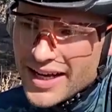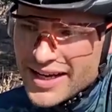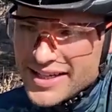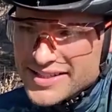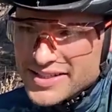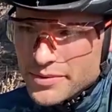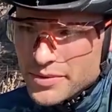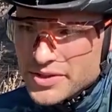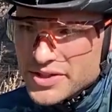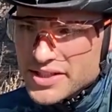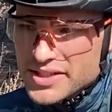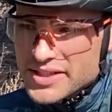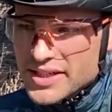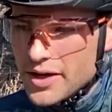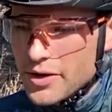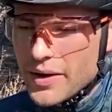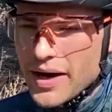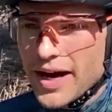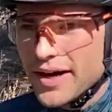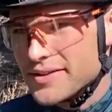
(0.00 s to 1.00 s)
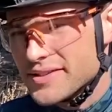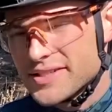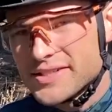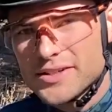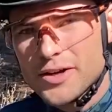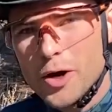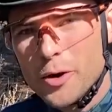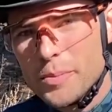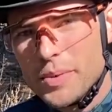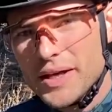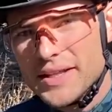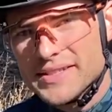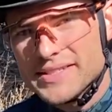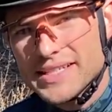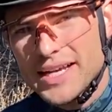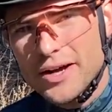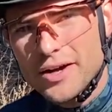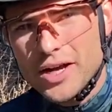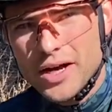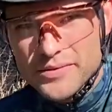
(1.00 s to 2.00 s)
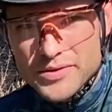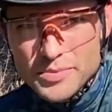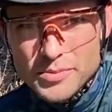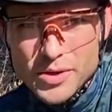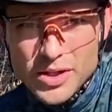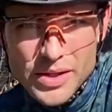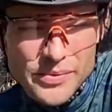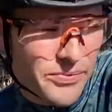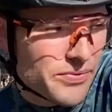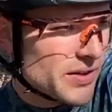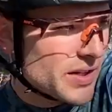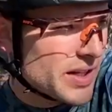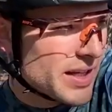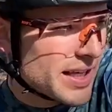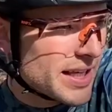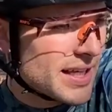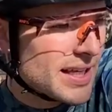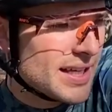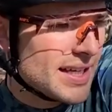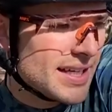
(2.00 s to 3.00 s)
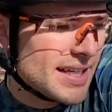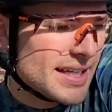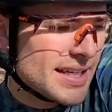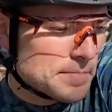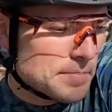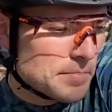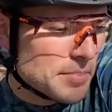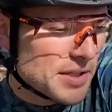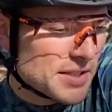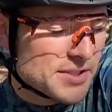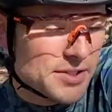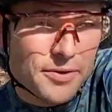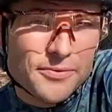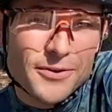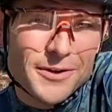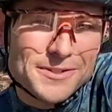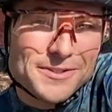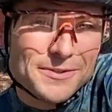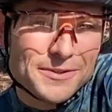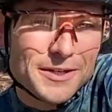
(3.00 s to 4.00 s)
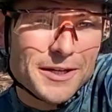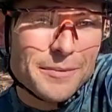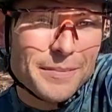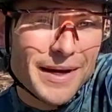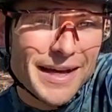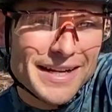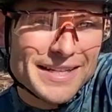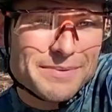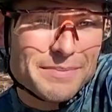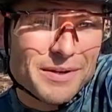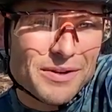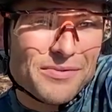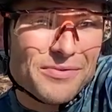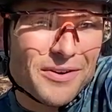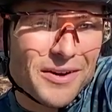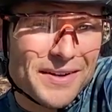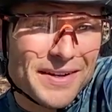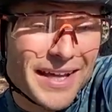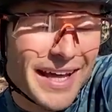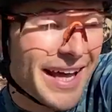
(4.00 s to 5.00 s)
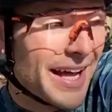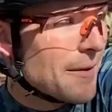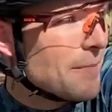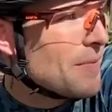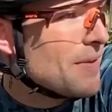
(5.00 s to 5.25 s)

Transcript: So we'll just go out and scope it and see how comfortable I'm feeling. But so far so good, man. It's been a fun day.